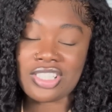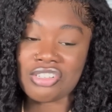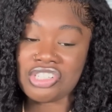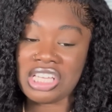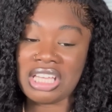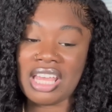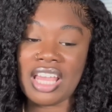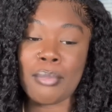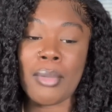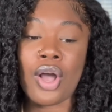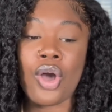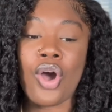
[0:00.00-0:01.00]
So she keyed
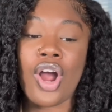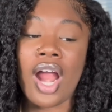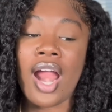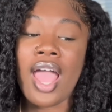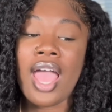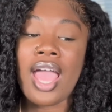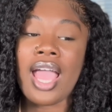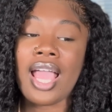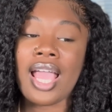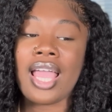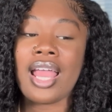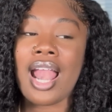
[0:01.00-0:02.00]
my car,
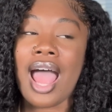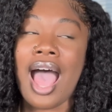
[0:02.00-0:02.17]
and